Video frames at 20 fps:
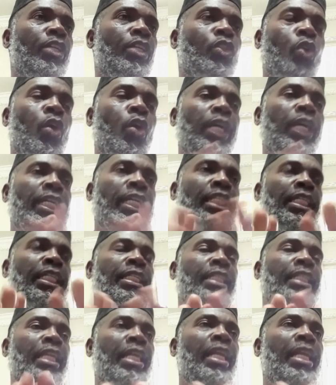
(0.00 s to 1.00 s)
So it
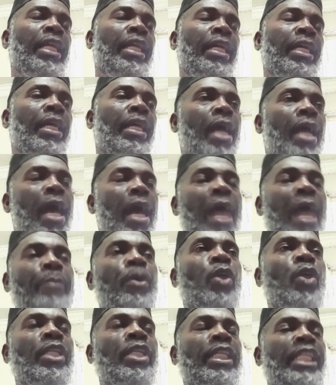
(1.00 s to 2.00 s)
is really
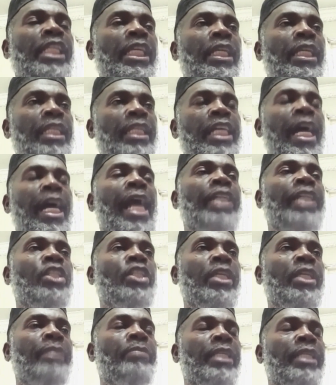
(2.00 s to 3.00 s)
upon the
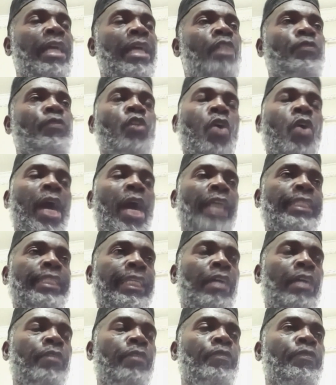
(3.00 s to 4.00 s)
Haji himself or
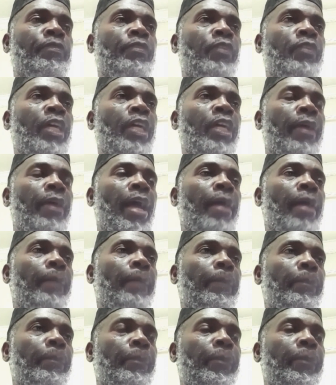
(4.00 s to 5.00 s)
herself. Okay,
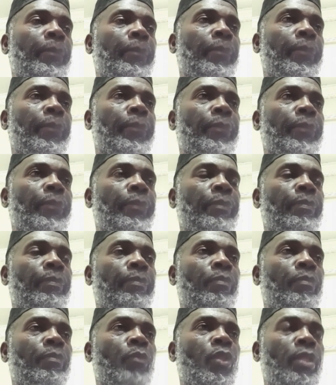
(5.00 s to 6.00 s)
I get it.
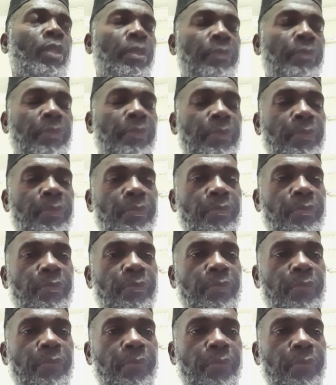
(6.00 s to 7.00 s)
Let's look at,
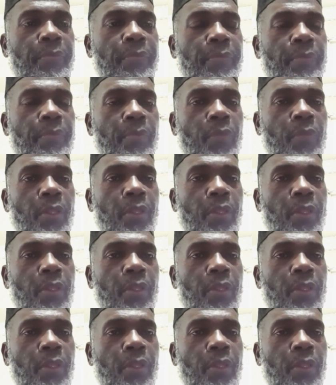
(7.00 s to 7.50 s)
the